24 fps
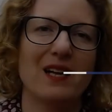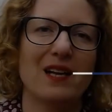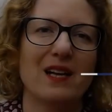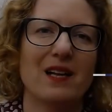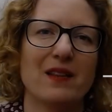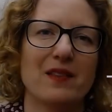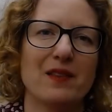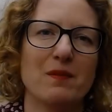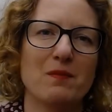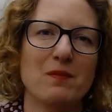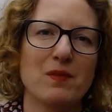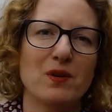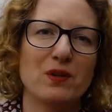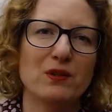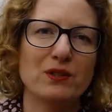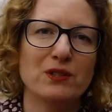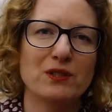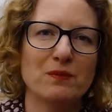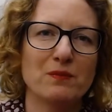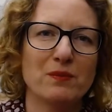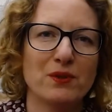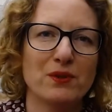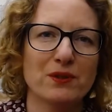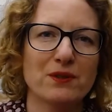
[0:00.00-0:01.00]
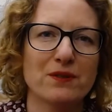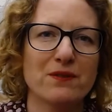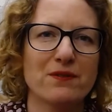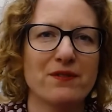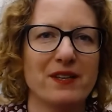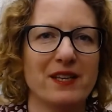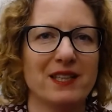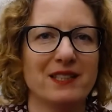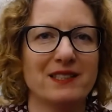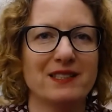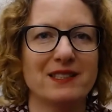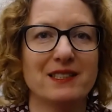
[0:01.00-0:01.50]
The most important
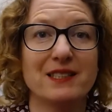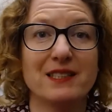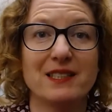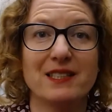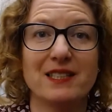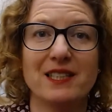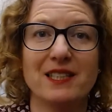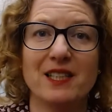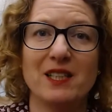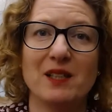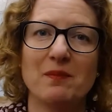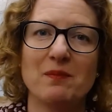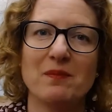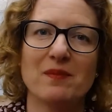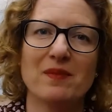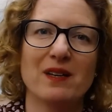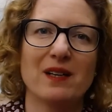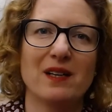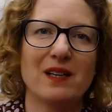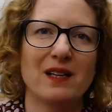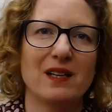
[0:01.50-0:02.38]
thing is the team.